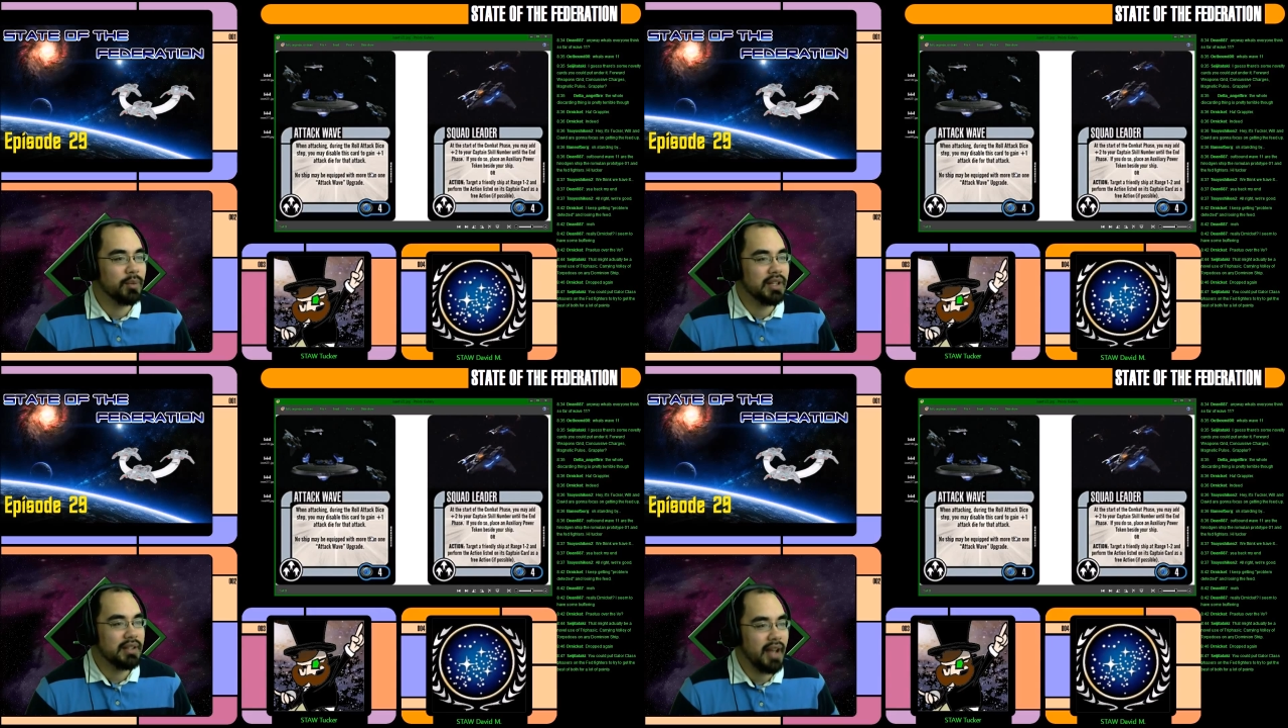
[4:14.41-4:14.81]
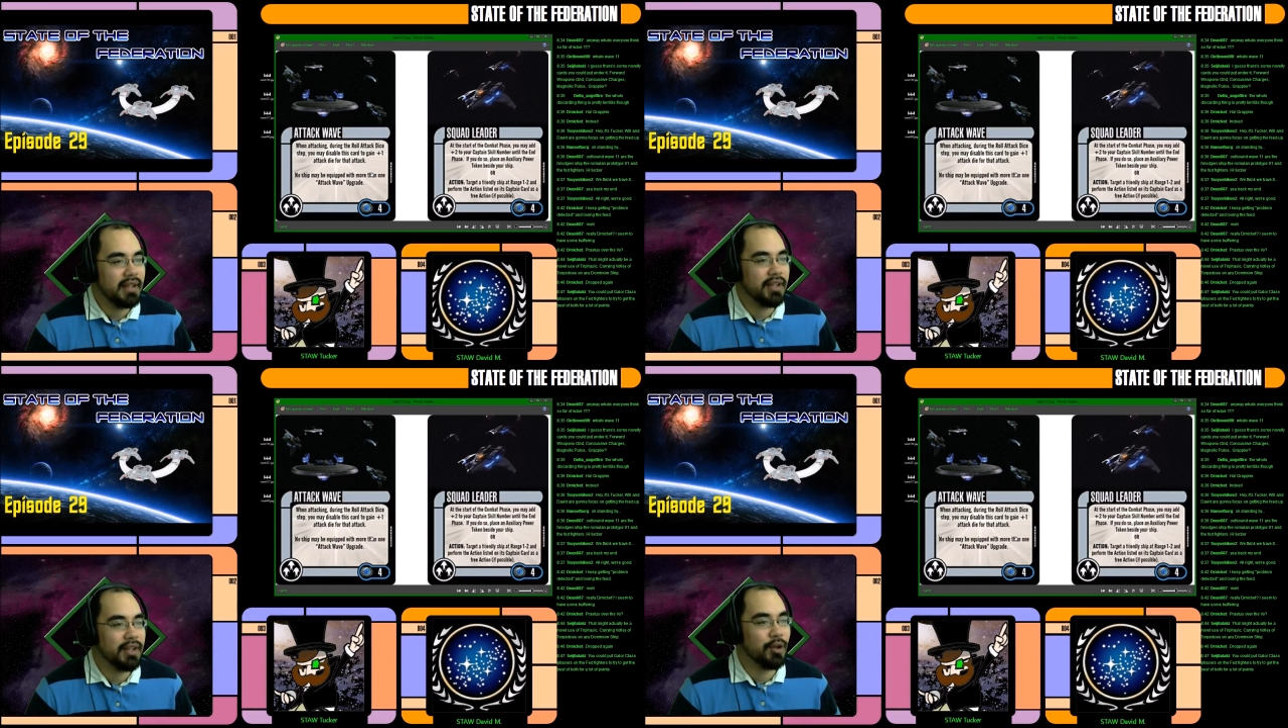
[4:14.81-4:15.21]
When
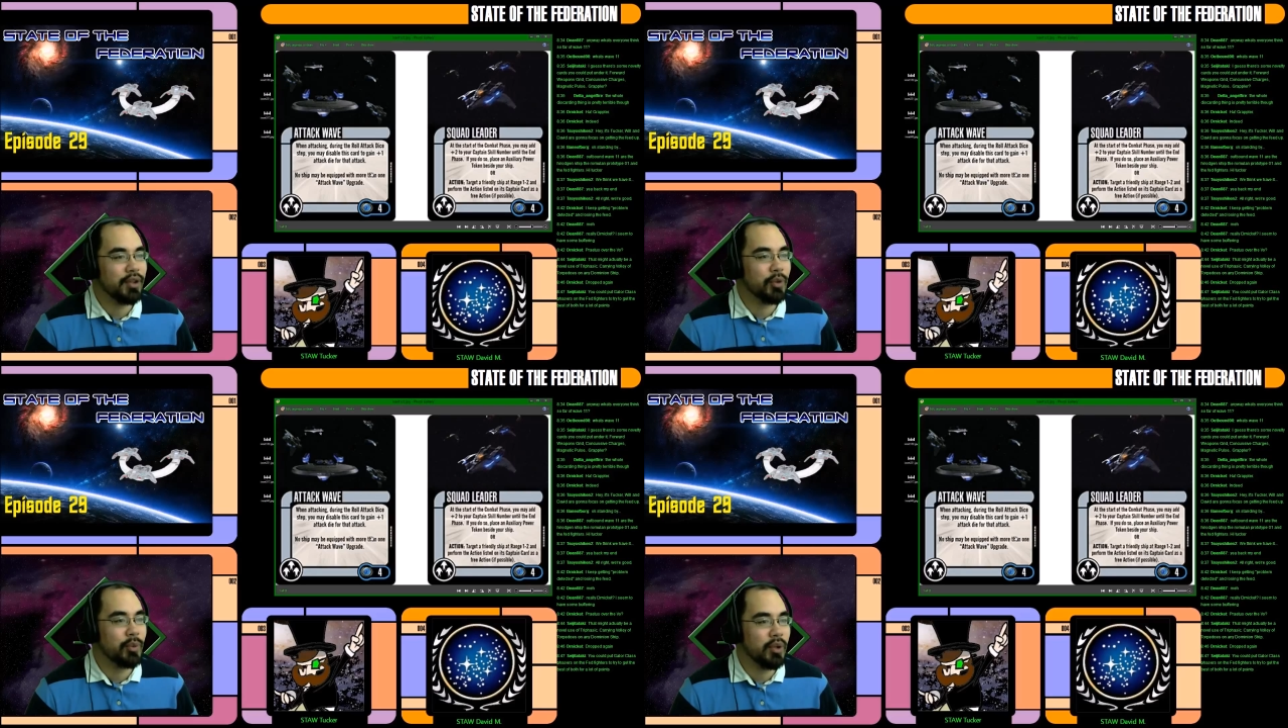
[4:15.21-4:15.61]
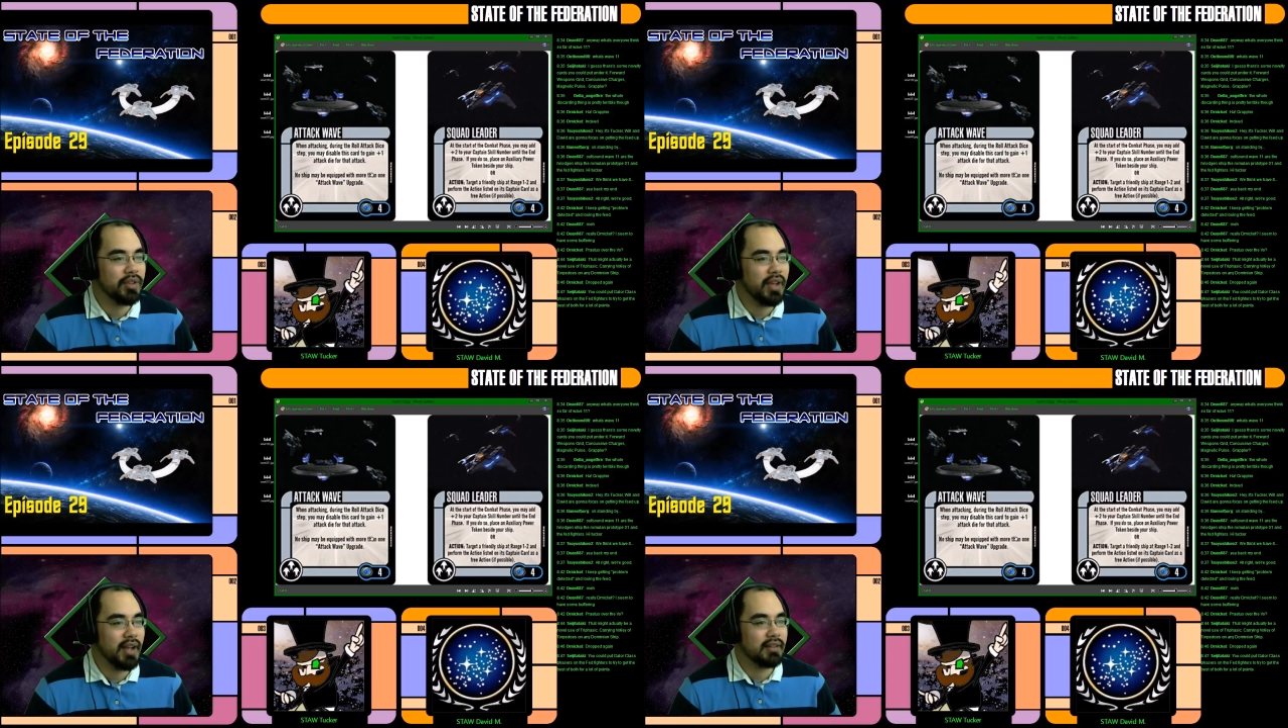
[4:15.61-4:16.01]
attacking during the roll
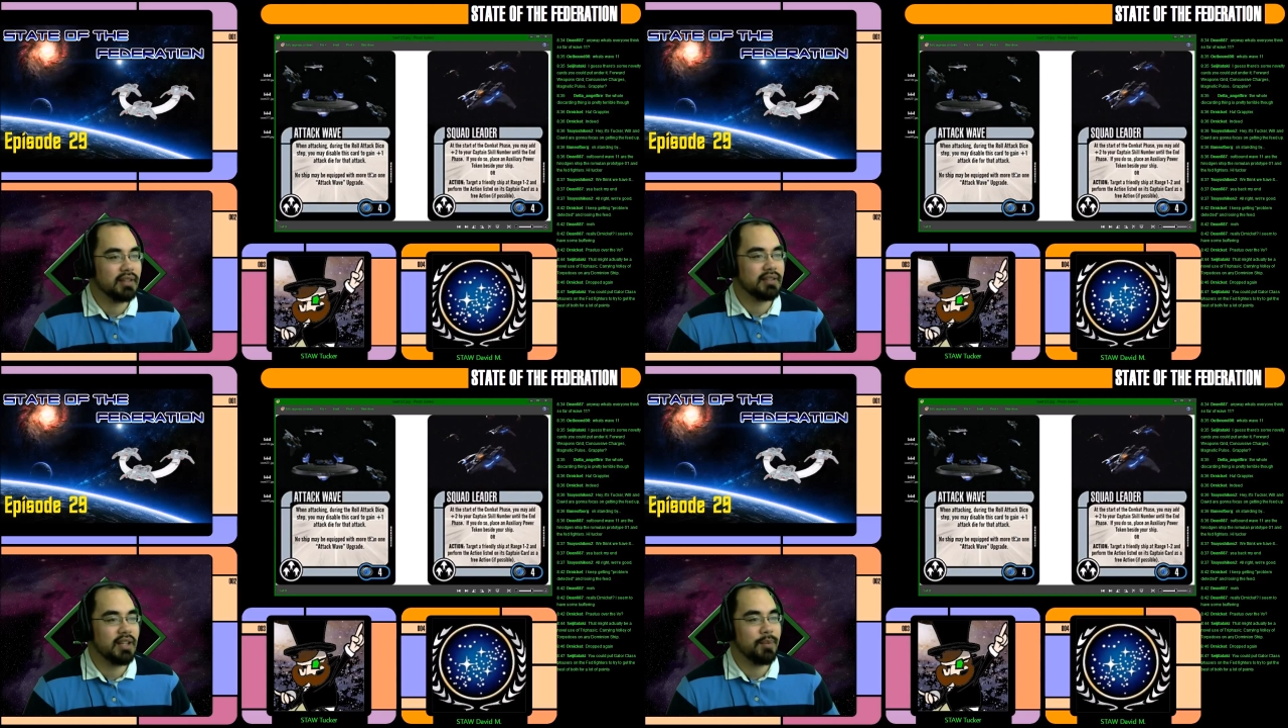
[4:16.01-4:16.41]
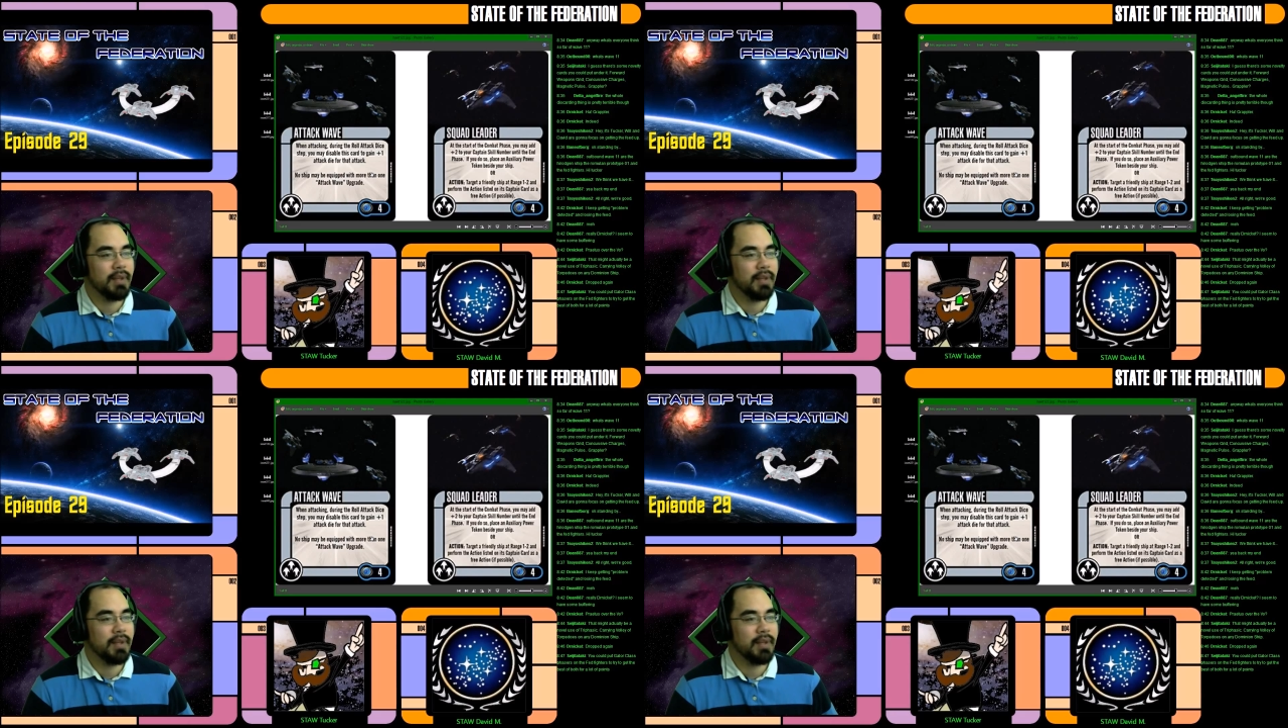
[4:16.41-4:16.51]
attack die step,